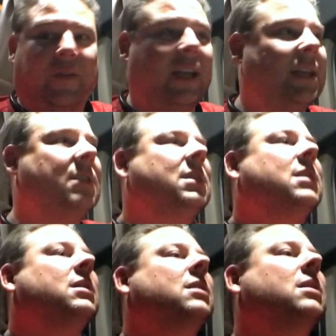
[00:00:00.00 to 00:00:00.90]
is.
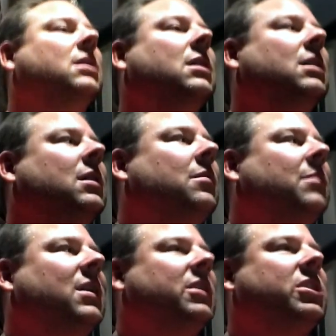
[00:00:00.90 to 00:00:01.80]

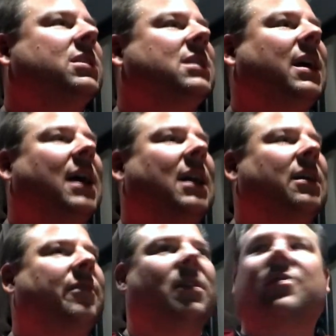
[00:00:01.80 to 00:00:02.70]
Well, let's just say I
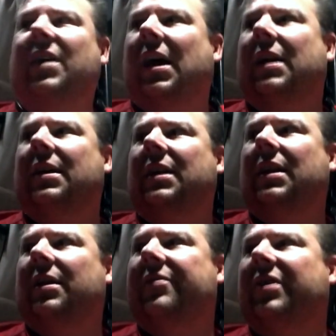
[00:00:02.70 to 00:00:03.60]
live in Nevada and he
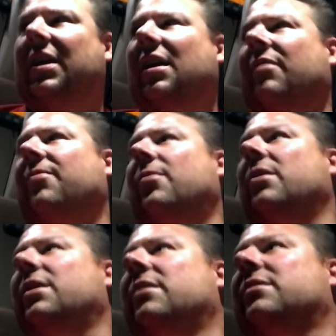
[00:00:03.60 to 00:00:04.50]
lives in
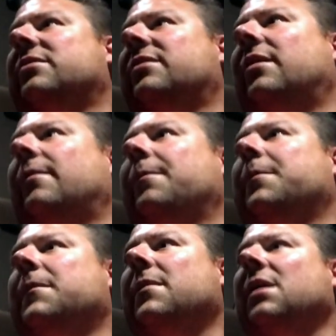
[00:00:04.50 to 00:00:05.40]
California. So,
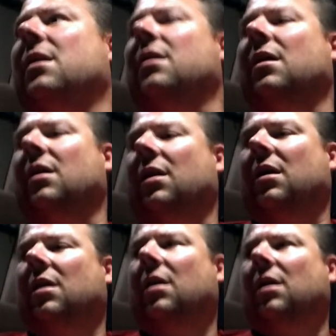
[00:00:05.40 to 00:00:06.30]

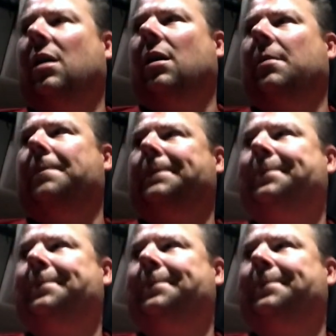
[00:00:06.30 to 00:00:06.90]
um,